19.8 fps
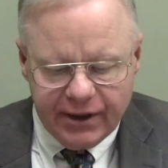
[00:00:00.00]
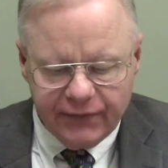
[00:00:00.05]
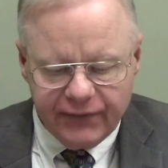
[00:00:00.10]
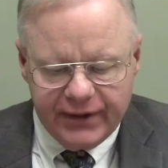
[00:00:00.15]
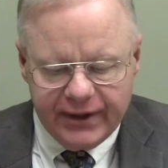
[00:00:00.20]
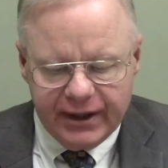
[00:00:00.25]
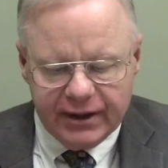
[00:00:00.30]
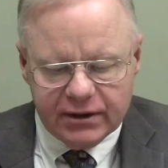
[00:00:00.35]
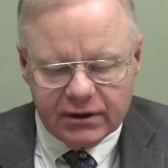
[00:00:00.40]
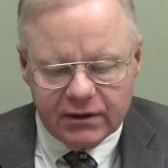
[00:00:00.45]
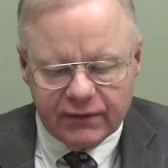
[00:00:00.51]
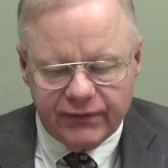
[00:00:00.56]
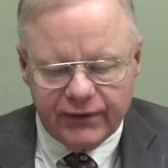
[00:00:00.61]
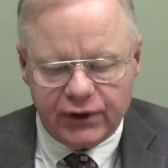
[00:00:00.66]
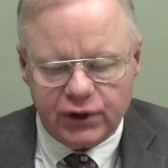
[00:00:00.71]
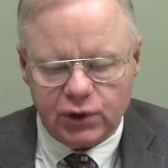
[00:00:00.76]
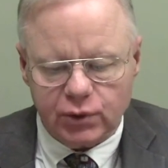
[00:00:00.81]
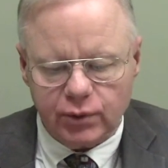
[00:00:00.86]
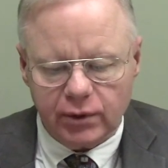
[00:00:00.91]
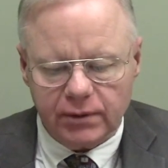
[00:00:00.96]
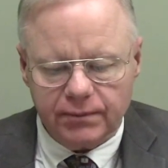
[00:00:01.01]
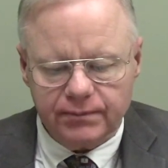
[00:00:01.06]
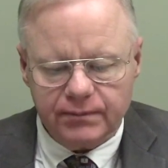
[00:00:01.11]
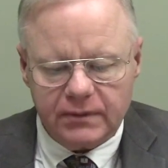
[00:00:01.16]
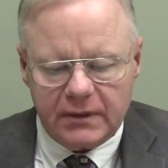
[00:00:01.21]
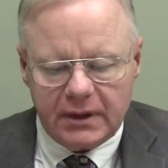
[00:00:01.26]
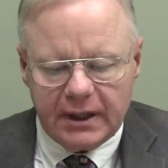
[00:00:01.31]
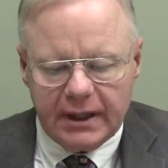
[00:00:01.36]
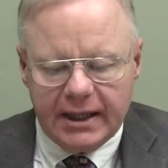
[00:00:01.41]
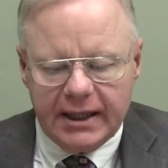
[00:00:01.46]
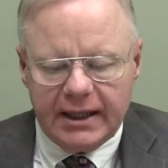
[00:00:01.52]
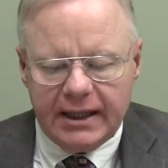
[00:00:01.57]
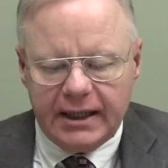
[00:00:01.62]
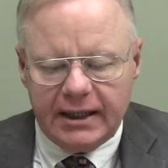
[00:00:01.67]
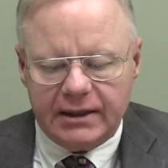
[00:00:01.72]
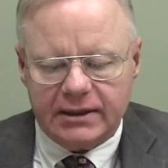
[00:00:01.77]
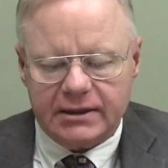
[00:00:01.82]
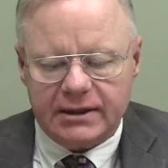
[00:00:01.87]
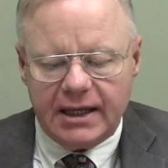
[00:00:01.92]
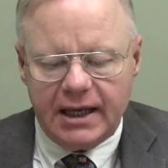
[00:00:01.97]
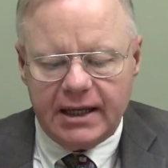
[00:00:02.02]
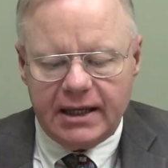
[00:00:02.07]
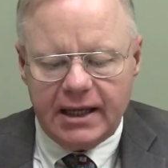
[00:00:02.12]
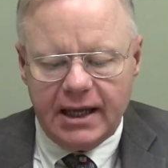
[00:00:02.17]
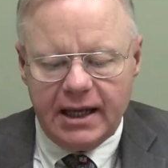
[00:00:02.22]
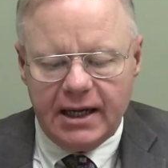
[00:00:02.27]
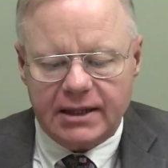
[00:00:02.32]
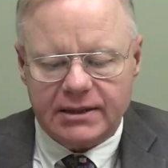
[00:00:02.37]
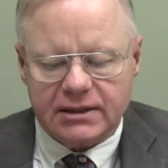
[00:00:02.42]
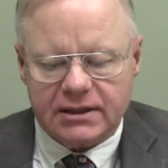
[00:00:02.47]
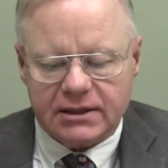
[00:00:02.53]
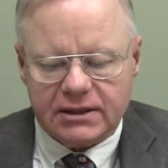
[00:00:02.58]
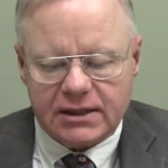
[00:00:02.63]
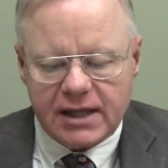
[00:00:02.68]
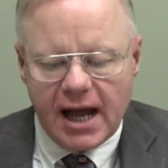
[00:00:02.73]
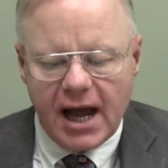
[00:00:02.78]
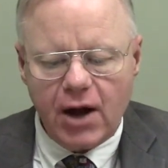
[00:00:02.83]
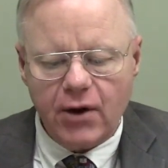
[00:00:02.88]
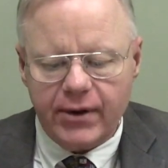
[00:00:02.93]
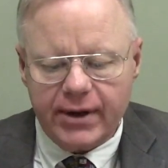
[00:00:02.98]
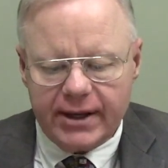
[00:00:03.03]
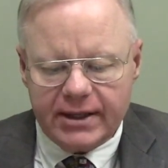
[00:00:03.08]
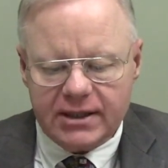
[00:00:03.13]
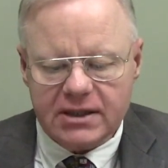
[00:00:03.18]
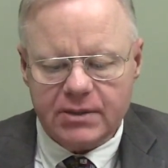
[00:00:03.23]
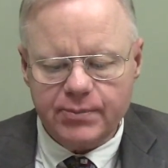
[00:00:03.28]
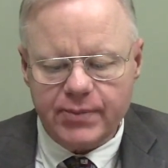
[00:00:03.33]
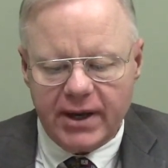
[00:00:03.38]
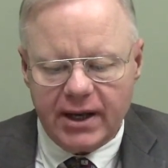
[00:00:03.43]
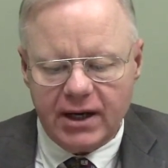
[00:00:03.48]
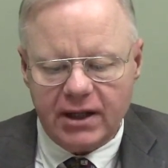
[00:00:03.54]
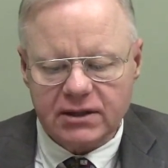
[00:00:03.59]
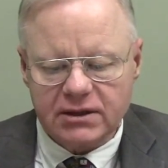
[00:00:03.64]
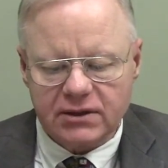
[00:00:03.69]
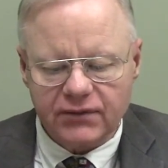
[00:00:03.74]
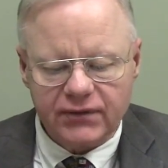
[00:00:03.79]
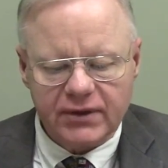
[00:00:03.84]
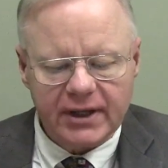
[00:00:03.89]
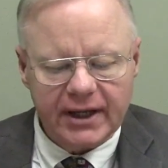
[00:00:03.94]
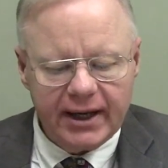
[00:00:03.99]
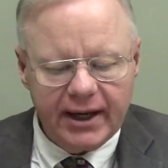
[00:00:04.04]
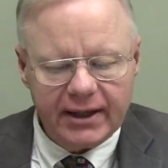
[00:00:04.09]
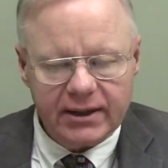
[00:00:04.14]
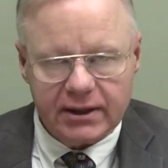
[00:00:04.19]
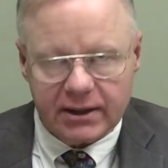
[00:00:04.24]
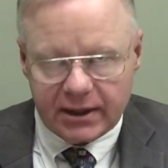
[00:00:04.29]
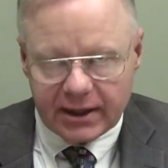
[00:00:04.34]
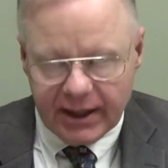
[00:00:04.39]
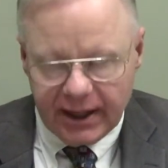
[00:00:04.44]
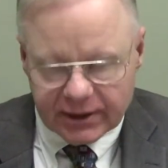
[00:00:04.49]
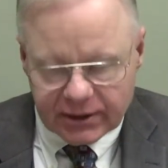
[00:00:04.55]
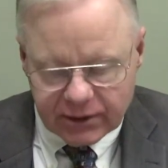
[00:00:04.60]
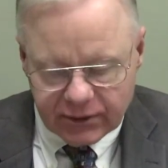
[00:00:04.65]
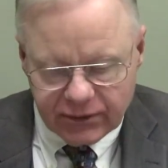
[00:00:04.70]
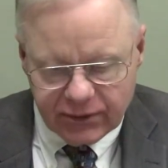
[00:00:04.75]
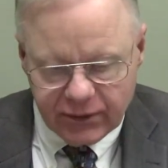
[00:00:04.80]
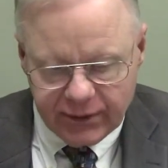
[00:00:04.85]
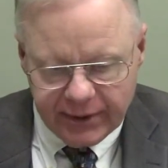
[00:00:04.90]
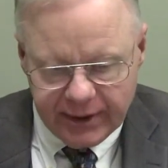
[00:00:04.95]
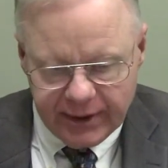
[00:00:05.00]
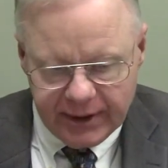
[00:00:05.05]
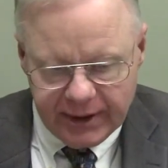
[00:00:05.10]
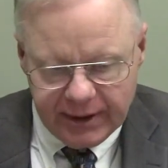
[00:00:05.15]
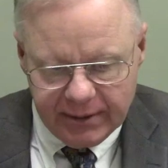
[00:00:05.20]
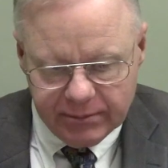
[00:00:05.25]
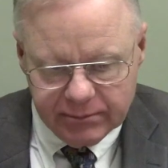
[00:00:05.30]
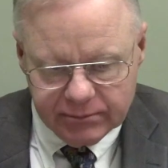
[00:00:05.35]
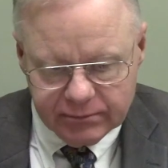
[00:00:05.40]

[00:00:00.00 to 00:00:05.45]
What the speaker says: of the individual in his entire independence of God and God's authority.